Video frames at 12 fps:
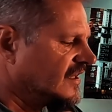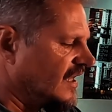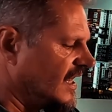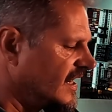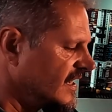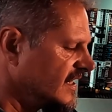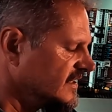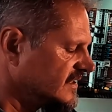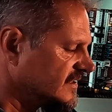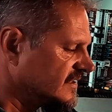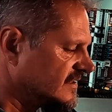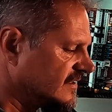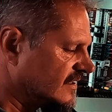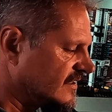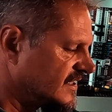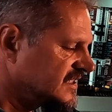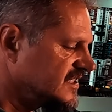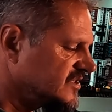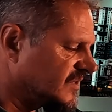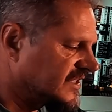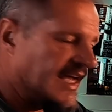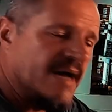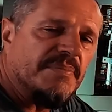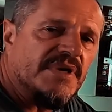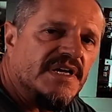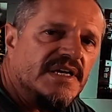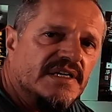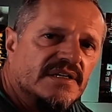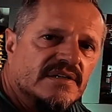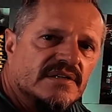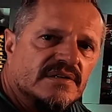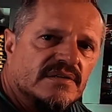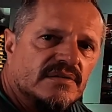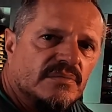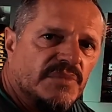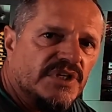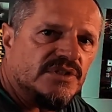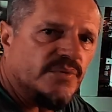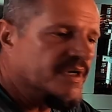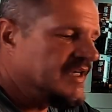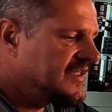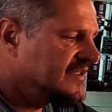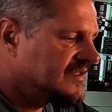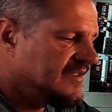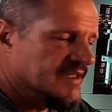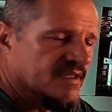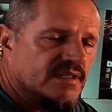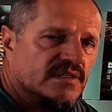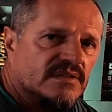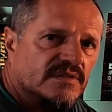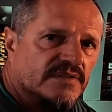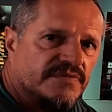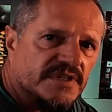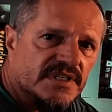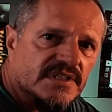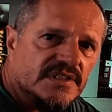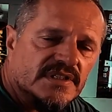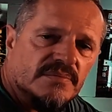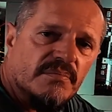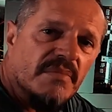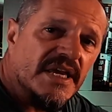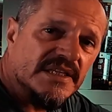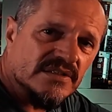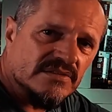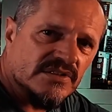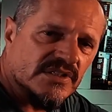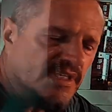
And this is what's happening between the different metals.